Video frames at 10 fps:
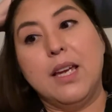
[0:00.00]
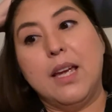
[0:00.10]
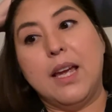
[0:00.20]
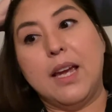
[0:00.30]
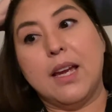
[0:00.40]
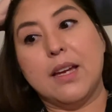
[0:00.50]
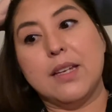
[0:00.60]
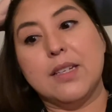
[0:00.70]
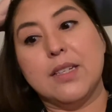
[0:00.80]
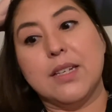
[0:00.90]

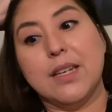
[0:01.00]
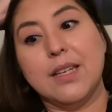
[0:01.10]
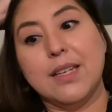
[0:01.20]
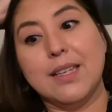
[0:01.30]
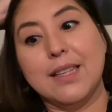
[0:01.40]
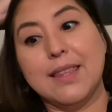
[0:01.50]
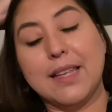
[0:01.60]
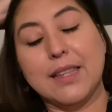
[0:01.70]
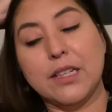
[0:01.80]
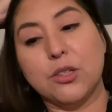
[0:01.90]
and the
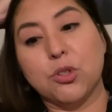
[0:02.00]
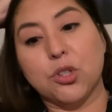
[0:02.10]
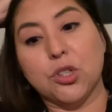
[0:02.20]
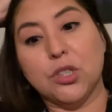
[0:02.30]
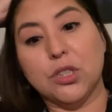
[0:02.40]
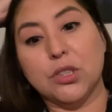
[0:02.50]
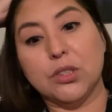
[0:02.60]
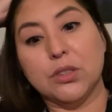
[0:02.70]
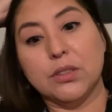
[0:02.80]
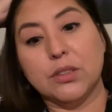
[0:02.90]
little
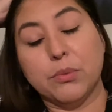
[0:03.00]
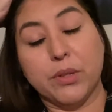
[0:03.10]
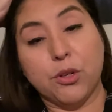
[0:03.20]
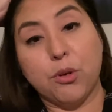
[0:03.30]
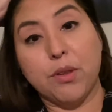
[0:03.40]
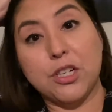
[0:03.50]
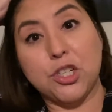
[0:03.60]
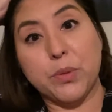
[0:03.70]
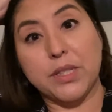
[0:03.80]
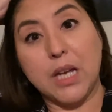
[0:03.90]
girl, or the girl that
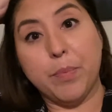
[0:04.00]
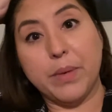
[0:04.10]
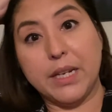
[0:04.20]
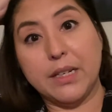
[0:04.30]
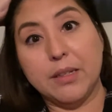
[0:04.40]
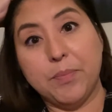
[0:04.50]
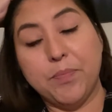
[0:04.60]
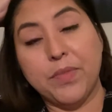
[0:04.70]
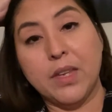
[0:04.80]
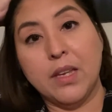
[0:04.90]
she was helping,
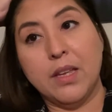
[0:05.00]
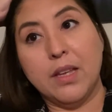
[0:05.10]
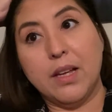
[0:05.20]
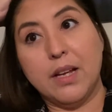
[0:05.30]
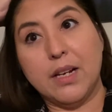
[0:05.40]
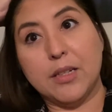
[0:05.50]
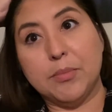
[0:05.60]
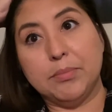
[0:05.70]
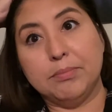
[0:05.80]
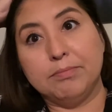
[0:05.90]

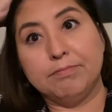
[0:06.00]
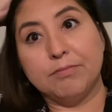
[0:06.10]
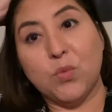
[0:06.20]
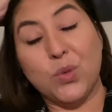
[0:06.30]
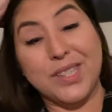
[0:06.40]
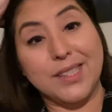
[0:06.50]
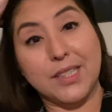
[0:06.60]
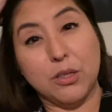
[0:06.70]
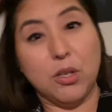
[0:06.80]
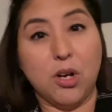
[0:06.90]
was
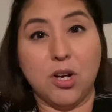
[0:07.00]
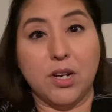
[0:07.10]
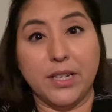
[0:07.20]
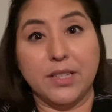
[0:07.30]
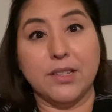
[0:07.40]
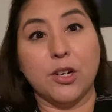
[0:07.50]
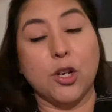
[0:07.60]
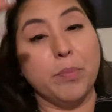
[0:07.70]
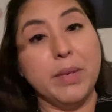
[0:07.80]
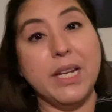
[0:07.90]
still on
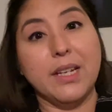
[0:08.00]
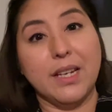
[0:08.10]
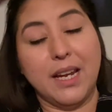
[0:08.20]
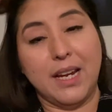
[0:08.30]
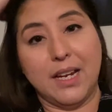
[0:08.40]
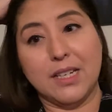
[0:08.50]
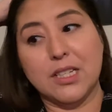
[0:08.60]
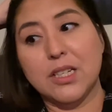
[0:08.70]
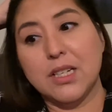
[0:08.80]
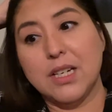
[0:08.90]
her meet.
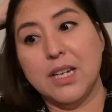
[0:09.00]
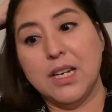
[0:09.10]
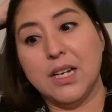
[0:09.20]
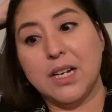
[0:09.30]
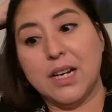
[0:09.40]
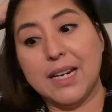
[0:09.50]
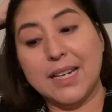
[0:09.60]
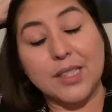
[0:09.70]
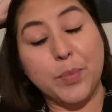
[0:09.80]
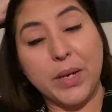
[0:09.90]
And I
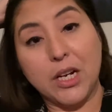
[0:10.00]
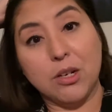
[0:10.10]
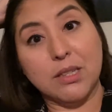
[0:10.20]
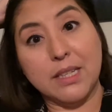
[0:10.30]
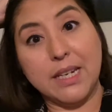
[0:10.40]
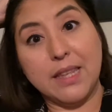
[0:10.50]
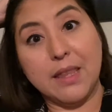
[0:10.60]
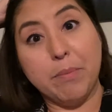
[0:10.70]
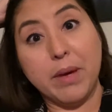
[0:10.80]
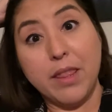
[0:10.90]
guess apparently
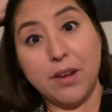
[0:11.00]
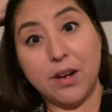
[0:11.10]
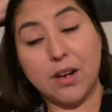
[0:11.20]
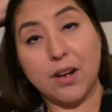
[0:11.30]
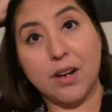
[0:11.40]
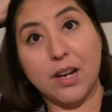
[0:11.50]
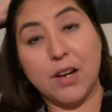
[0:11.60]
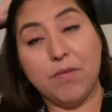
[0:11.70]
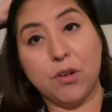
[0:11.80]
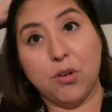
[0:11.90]
the mother
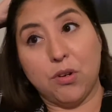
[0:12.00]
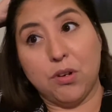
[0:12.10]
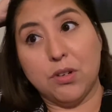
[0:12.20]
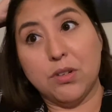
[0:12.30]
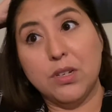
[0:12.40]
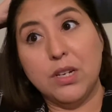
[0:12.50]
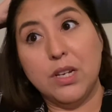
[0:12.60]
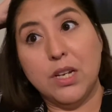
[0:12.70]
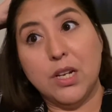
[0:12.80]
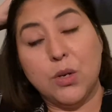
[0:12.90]
of the girl
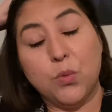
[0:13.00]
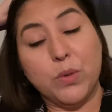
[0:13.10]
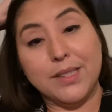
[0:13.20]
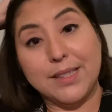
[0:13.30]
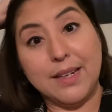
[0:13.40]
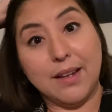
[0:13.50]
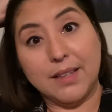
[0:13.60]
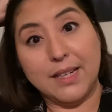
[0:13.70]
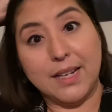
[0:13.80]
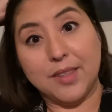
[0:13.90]
was
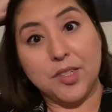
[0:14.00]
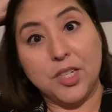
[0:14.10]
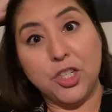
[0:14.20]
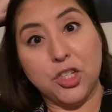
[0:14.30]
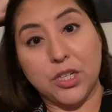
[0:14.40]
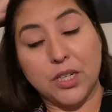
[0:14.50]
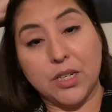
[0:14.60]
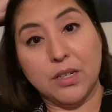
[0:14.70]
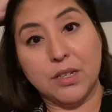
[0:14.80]
yelling at the teacher